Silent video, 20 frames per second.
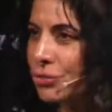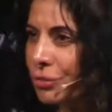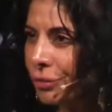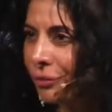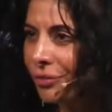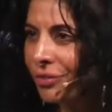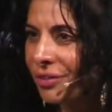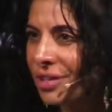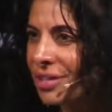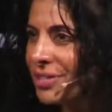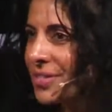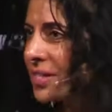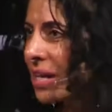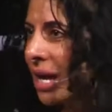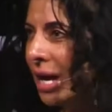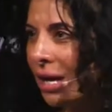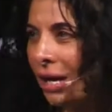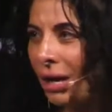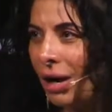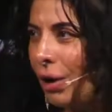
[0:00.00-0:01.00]
truth is,
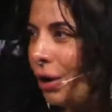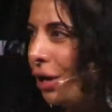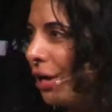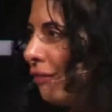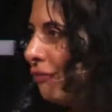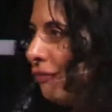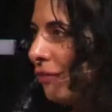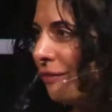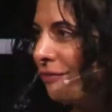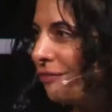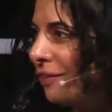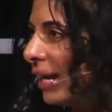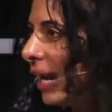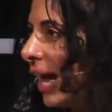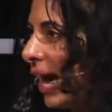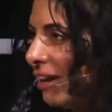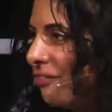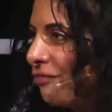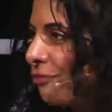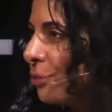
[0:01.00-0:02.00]
if
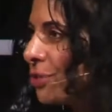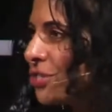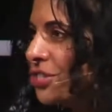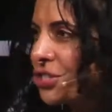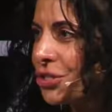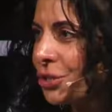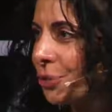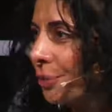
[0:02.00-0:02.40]
life was